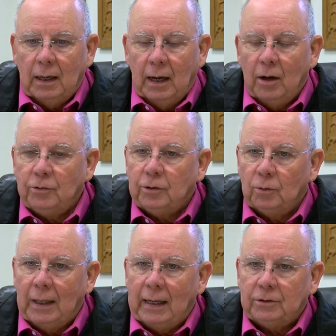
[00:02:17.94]
I also
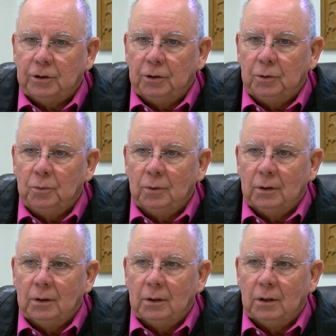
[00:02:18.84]
like to
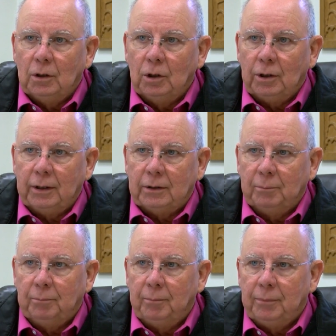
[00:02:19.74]
look at
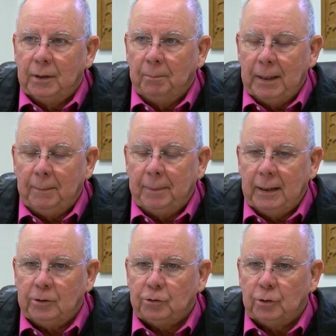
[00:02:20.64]
the the big
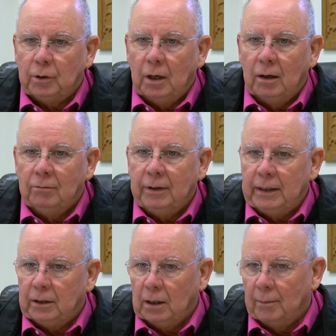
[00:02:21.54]
picture of
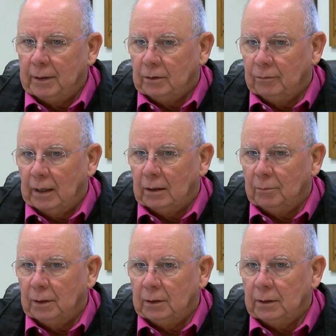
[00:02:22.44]
economic
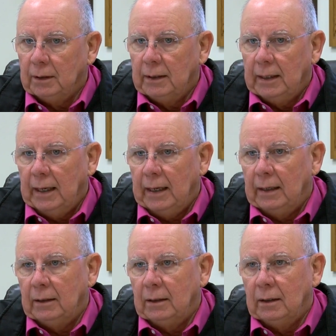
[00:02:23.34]
development
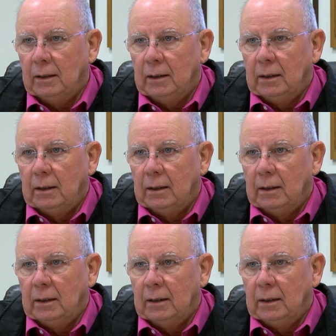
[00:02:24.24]
and